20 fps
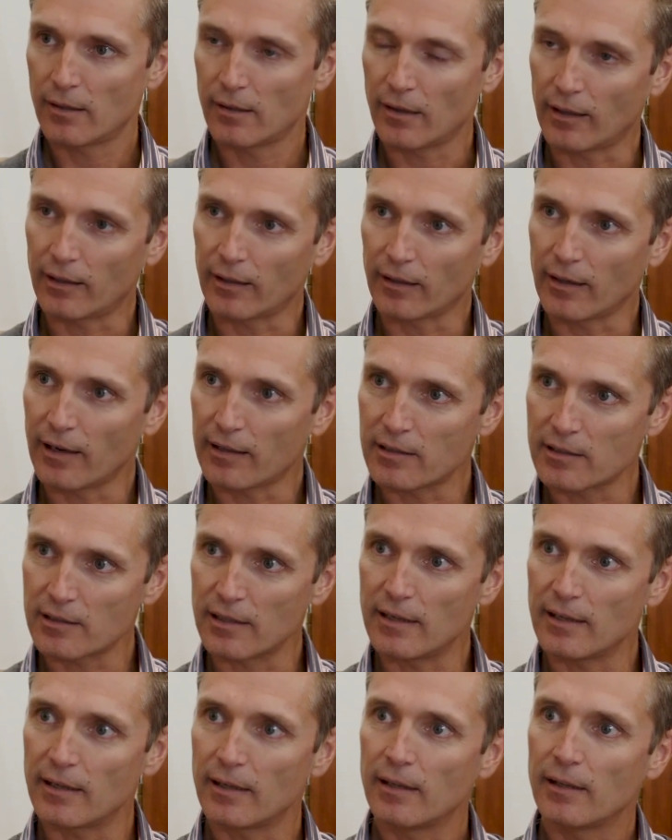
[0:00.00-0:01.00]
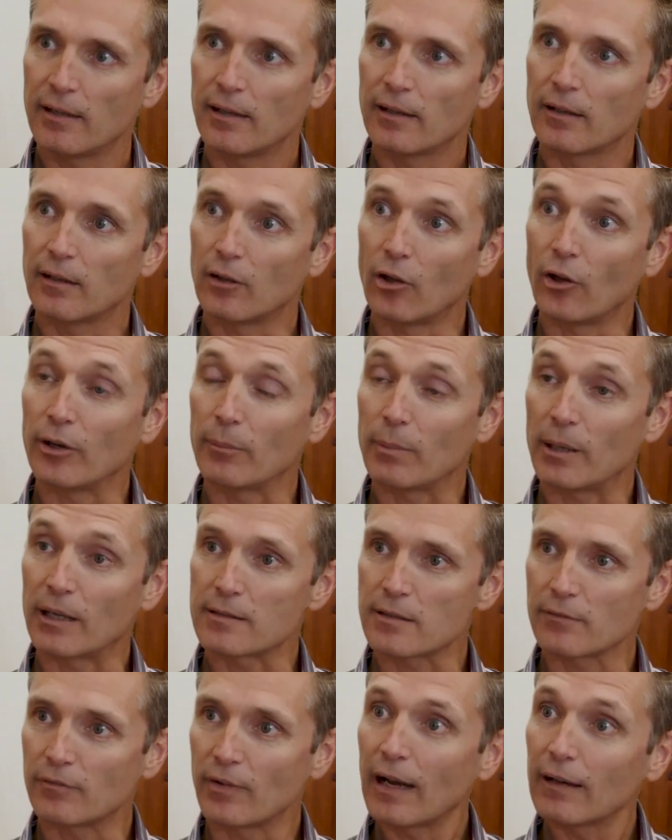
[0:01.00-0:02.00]
they could actually learn
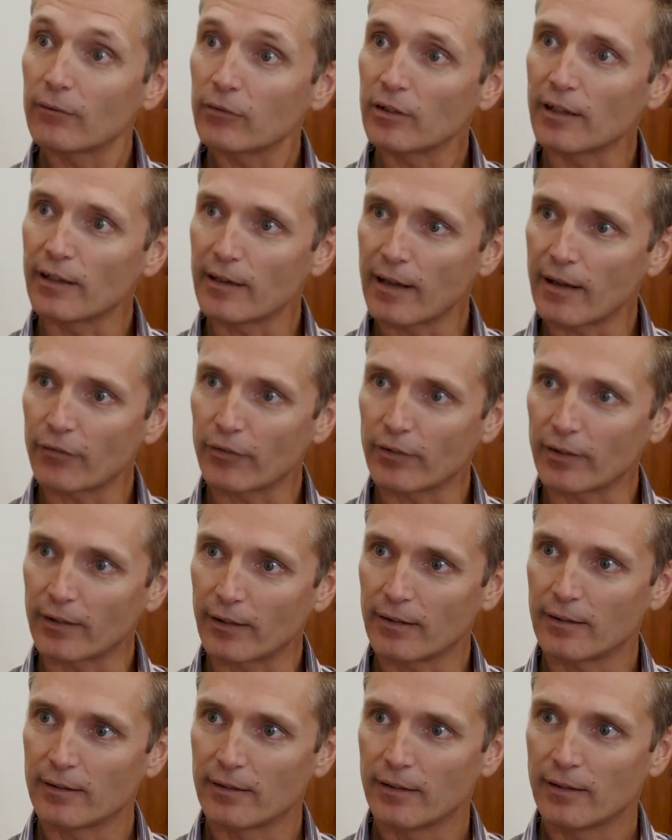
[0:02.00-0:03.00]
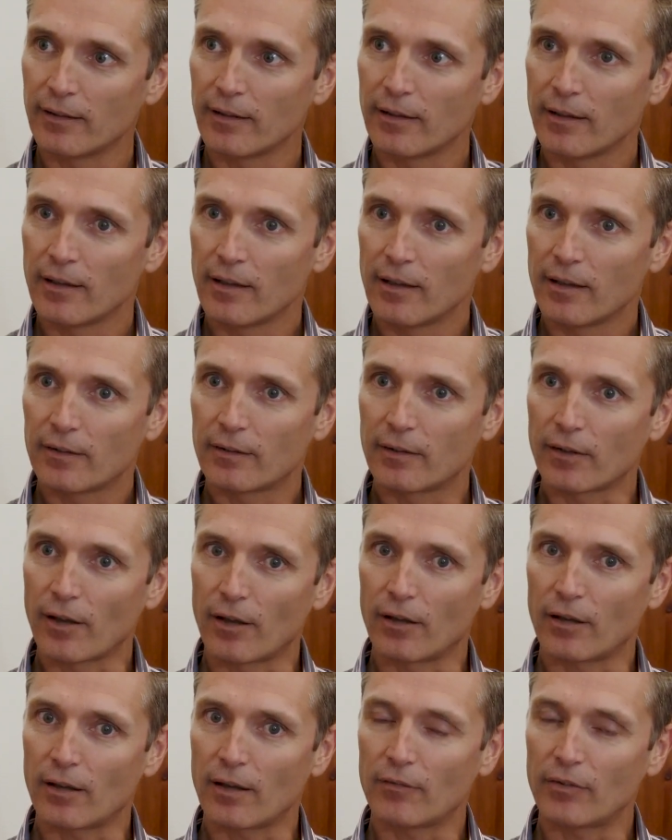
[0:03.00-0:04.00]
about survival in Africa.
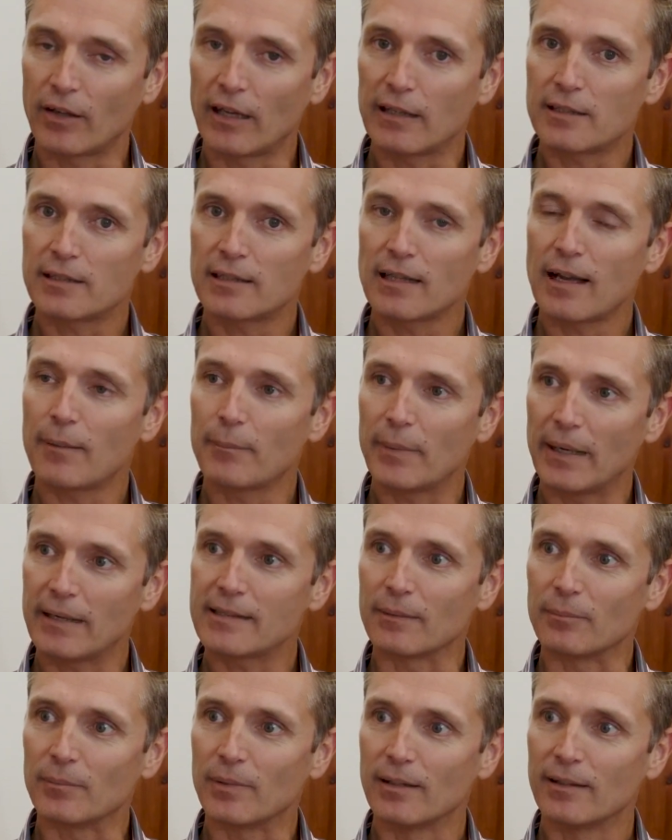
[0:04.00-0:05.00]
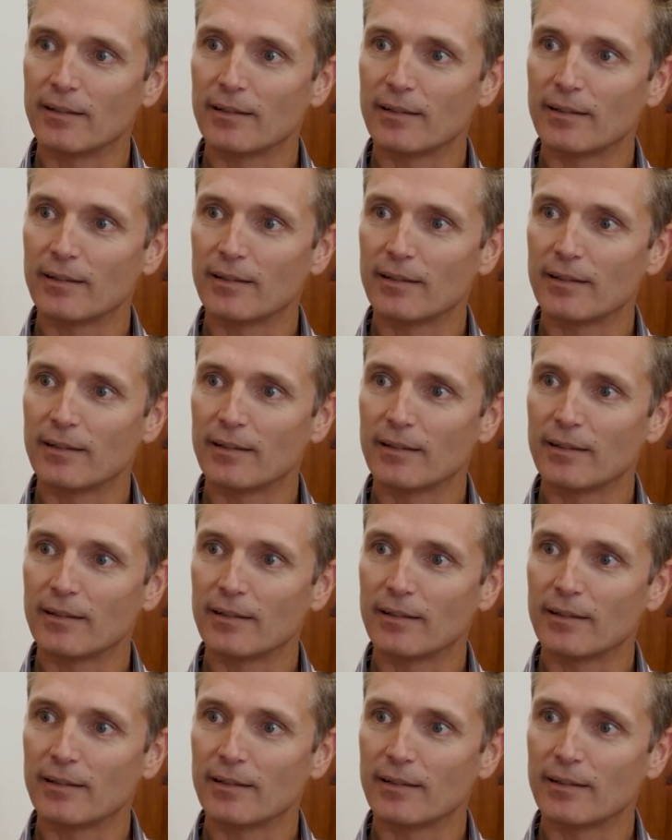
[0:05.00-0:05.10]
So eventually I met him.